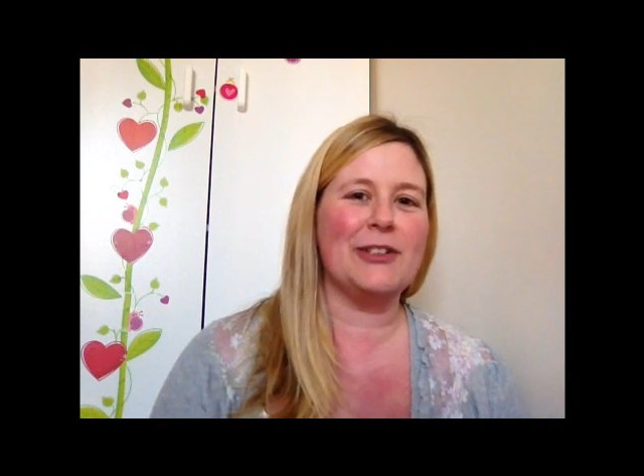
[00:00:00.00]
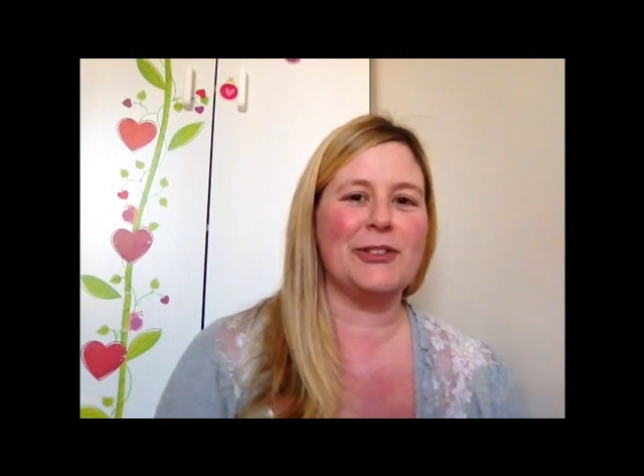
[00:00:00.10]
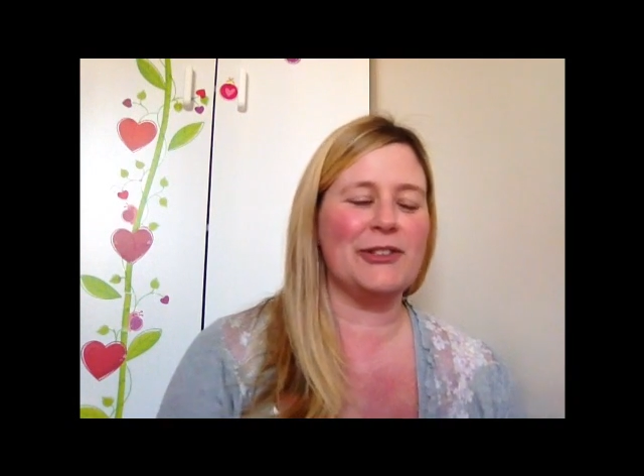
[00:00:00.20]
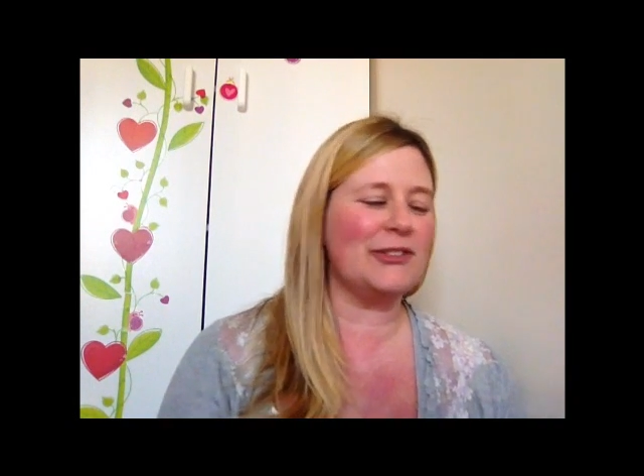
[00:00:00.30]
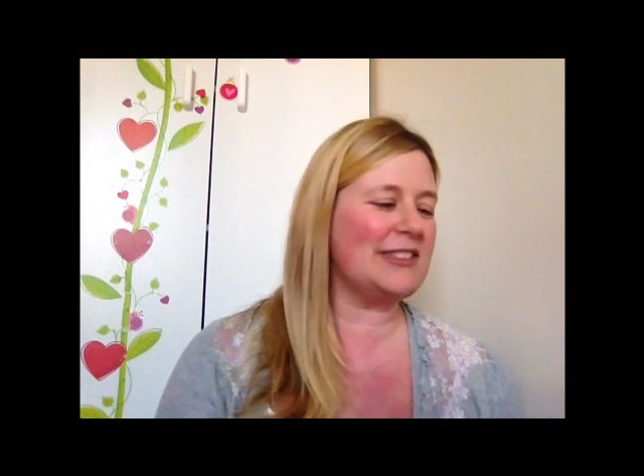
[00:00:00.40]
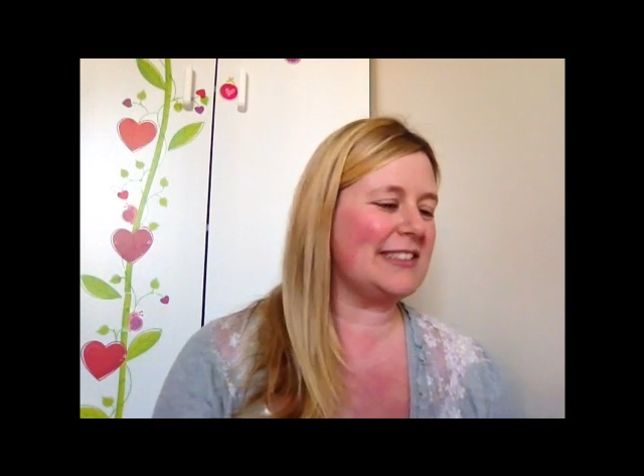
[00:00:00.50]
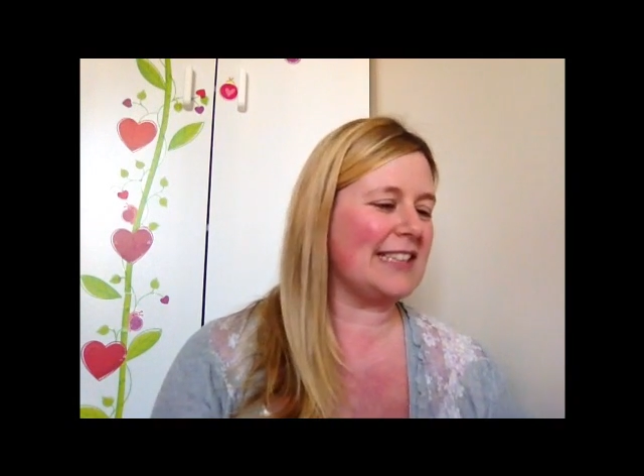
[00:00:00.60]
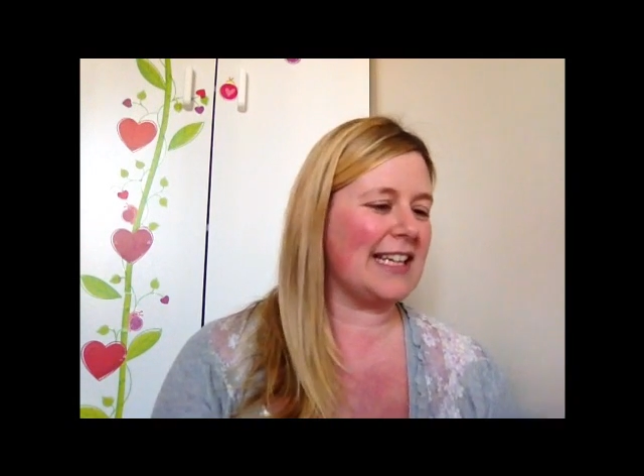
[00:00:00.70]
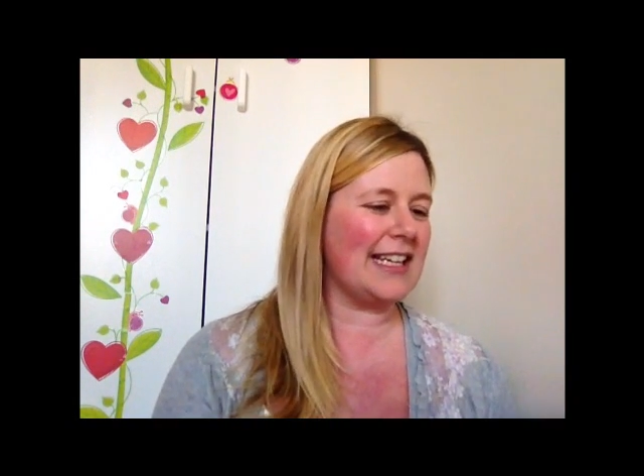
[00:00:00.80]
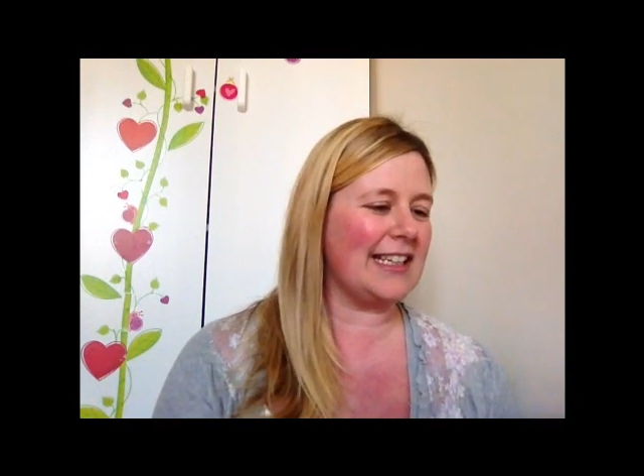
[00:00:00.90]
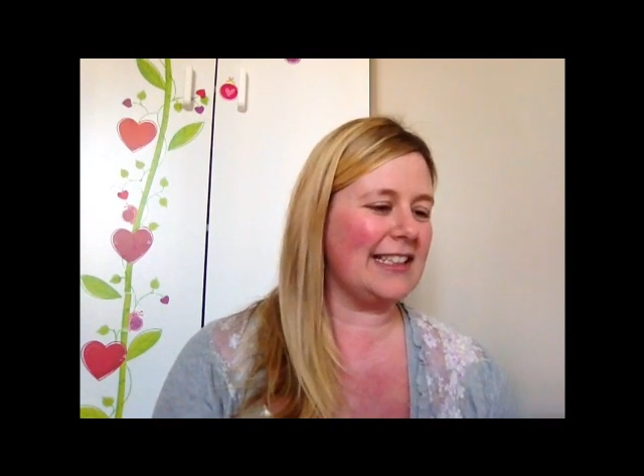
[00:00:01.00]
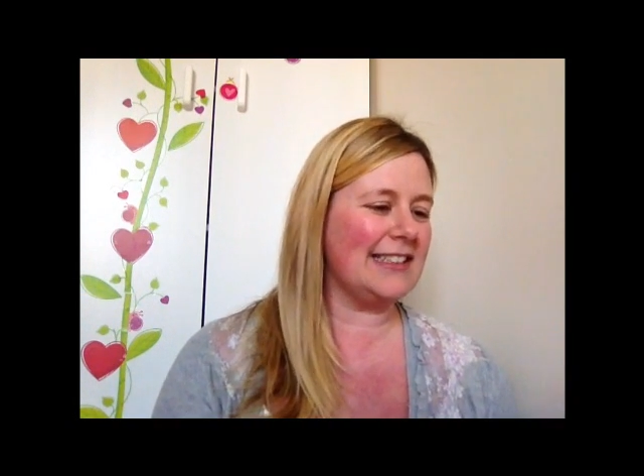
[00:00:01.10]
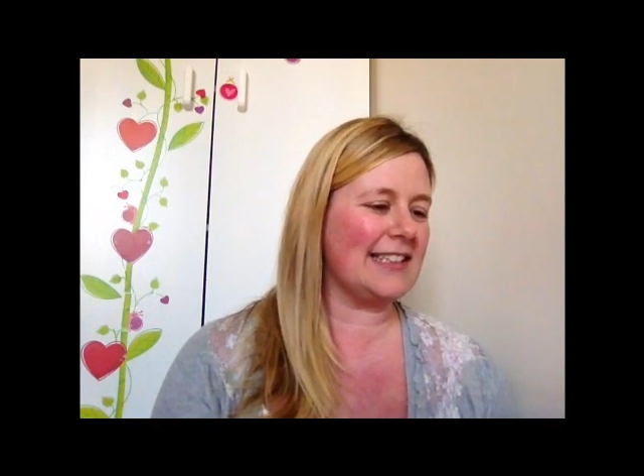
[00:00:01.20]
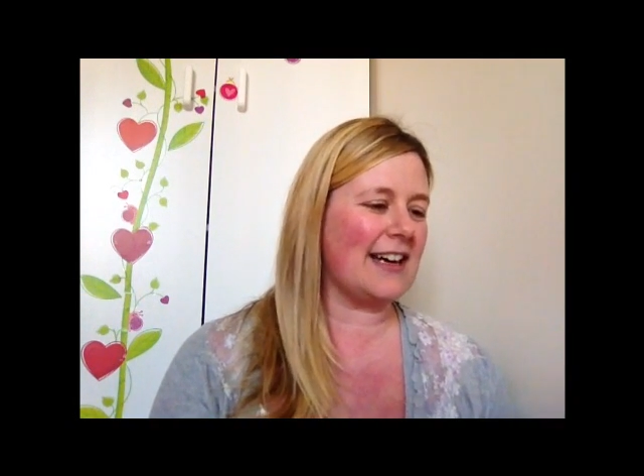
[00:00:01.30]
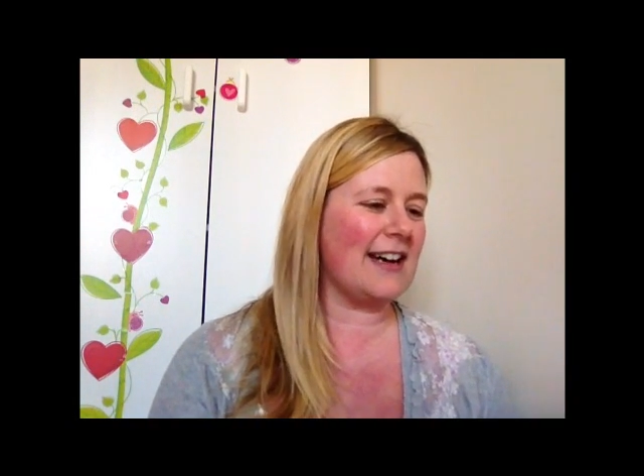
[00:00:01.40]
who
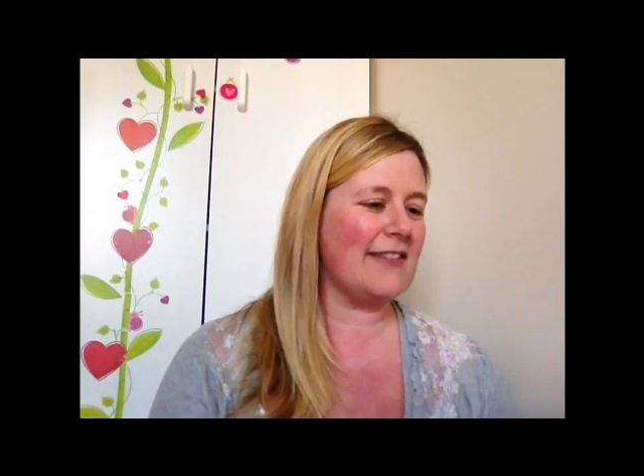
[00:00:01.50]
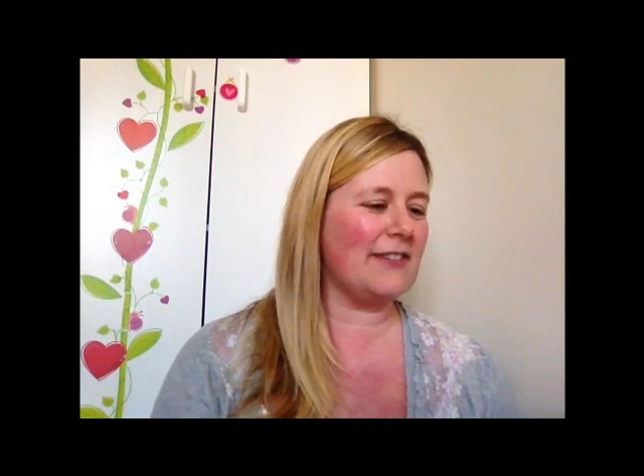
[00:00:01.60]
says, I